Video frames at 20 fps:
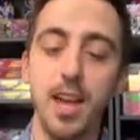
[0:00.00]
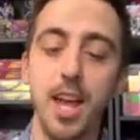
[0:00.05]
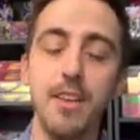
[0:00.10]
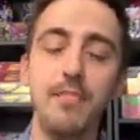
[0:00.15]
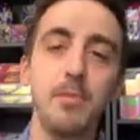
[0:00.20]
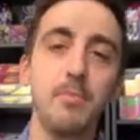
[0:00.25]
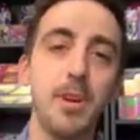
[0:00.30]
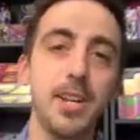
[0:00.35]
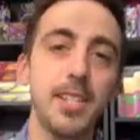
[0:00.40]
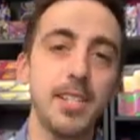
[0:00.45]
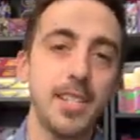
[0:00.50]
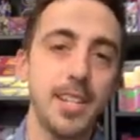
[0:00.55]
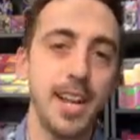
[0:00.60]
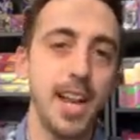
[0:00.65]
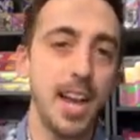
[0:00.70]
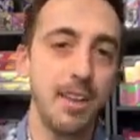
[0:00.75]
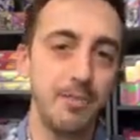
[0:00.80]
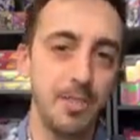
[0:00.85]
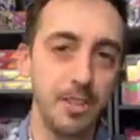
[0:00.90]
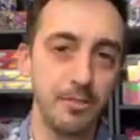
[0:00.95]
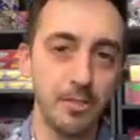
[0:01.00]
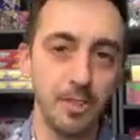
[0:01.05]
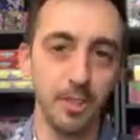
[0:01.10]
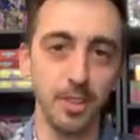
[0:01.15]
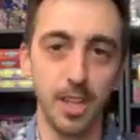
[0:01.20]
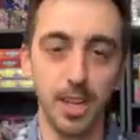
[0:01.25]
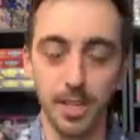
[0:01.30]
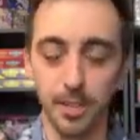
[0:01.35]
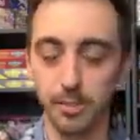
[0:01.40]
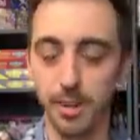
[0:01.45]
everybody's gonna have different
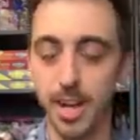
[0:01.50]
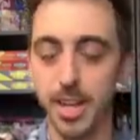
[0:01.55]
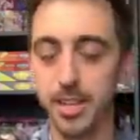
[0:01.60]
luck, right?